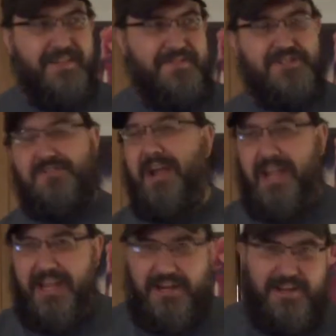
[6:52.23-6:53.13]
on the
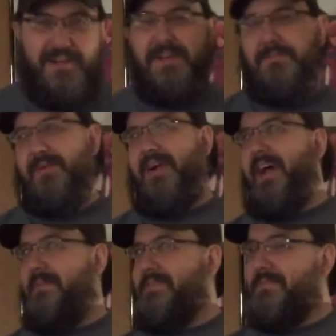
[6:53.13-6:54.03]
train,
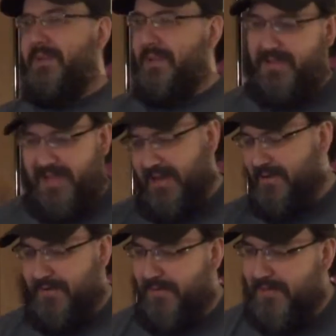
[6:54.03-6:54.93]
perhaps we, I
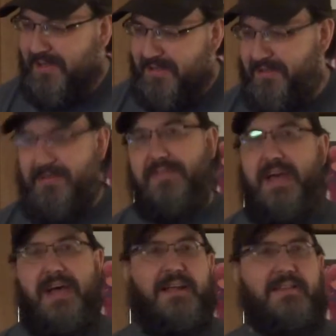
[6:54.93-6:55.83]
don't know, could have
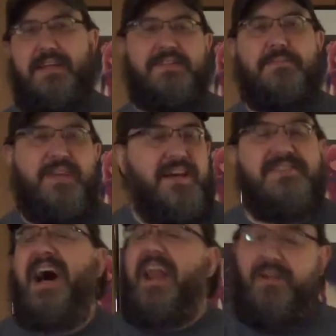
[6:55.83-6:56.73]
had, like, something else.
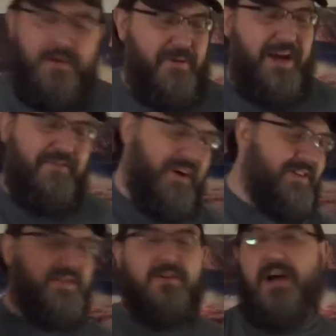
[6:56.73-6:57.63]
I don't know, whatever.
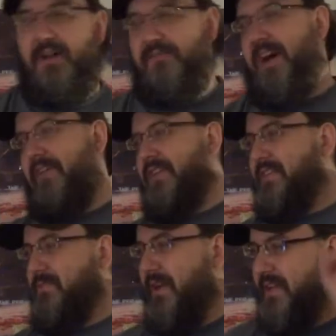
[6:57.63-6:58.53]
0 out of 5, it
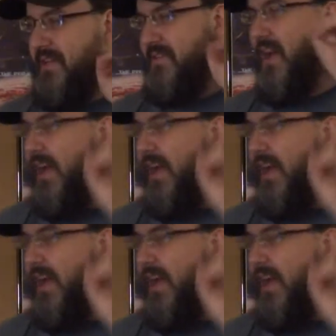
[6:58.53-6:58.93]
is what it is.